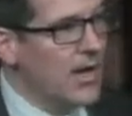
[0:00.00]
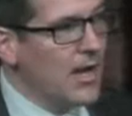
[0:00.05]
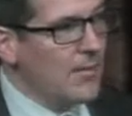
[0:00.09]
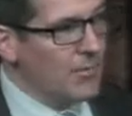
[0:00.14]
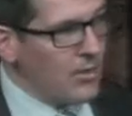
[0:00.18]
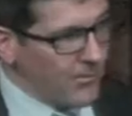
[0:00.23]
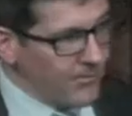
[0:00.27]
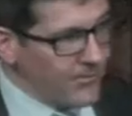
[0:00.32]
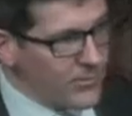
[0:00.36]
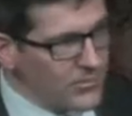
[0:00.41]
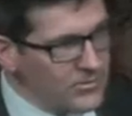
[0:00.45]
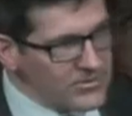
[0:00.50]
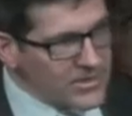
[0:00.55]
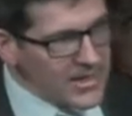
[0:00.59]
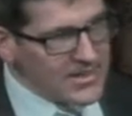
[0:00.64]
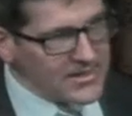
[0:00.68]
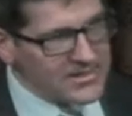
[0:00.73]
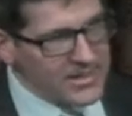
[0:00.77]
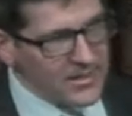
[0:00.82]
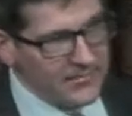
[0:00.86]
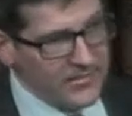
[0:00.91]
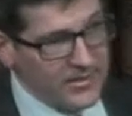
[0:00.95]
But if you say
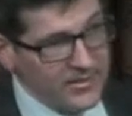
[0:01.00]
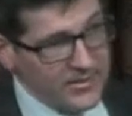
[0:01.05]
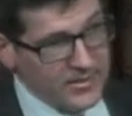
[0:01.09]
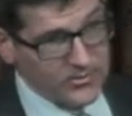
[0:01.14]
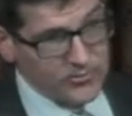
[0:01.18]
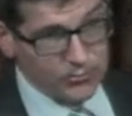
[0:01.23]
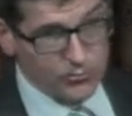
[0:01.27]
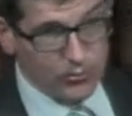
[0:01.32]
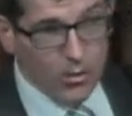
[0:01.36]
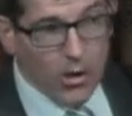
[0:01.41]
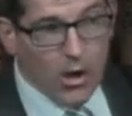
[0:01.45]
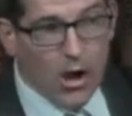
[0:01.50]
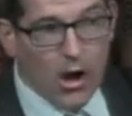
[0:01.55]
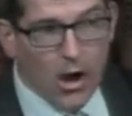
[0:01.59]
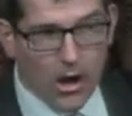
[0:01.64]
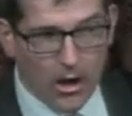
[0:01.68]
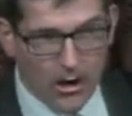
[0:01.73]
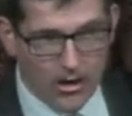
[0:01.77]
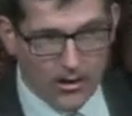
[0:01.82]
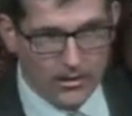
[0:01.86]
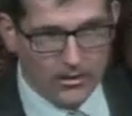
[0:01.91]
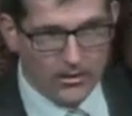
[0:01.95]
something that's
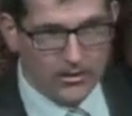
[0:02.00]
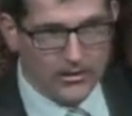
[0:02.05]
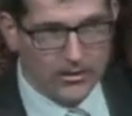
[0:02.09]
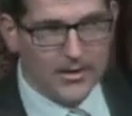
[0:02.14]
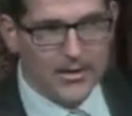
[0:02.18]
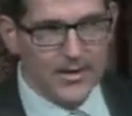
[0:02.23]
wrong,